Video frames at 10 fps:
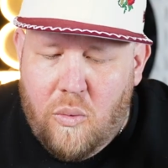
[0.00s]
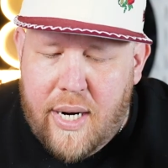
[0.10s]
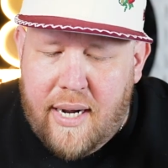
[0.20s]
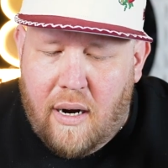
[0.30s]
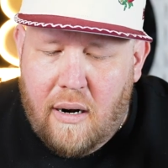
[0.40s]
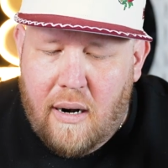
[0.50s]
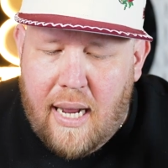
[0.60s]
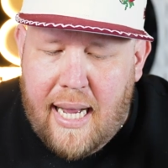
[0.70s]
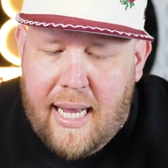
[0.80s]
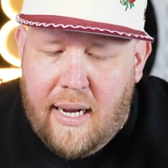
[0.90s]
We are
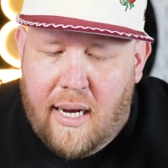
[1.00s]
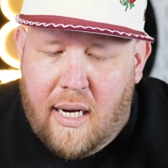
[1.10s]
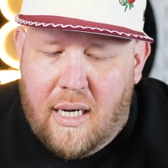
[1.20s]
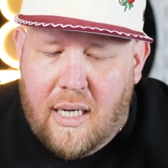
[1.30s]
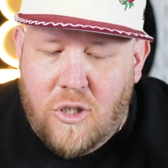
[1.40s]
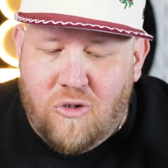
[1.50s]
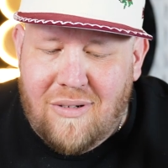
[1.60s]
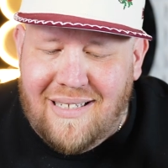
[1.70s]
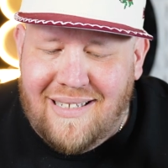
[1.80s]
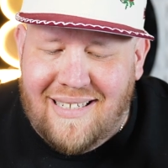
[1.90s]
at
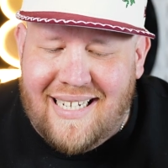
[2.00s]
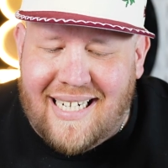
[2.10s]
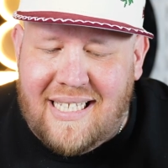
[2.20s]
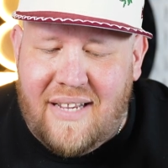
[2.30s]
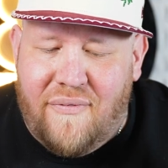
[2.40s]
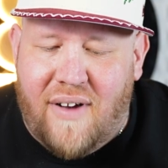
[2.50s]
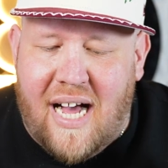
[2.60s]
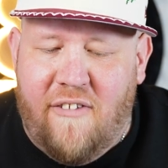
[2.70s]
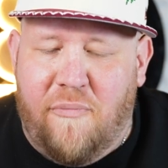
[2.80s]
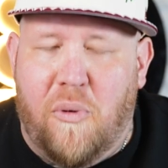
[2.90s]

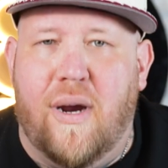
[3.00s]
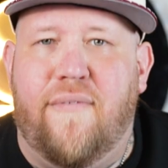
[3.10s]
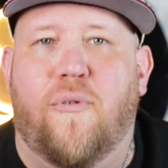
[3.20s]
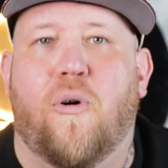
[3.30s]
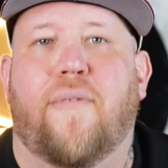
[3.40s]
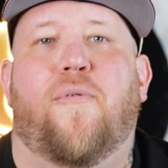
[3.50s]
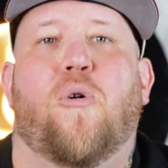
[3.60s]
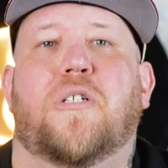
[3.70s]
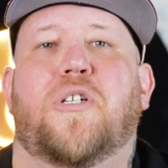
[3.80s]
165.44,